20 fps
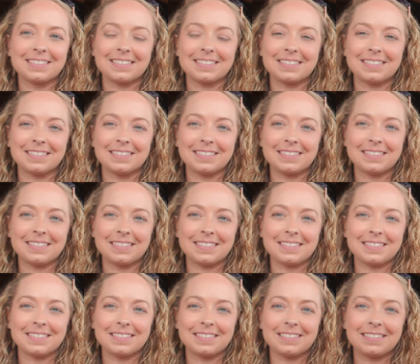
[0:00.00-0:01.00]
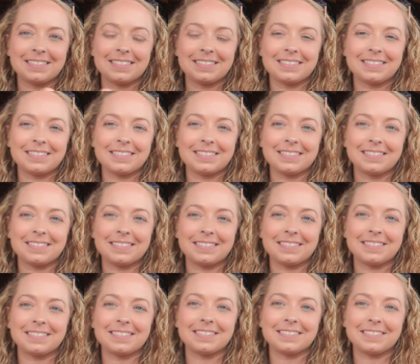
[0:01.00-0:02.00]

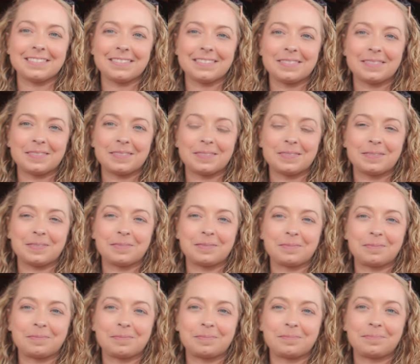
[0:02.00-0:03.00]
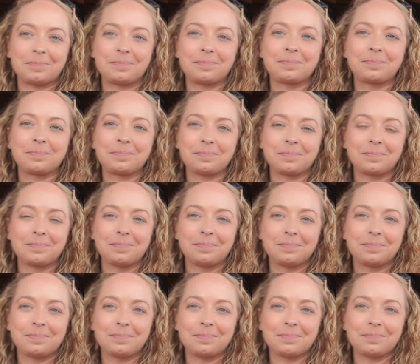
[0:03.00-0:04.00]

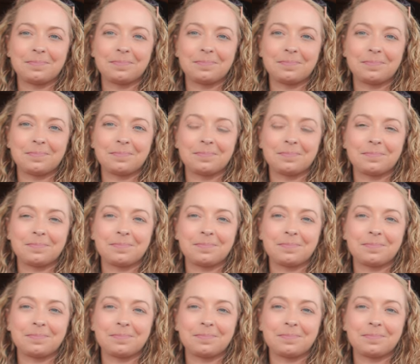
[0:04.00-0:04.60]
(not speaking)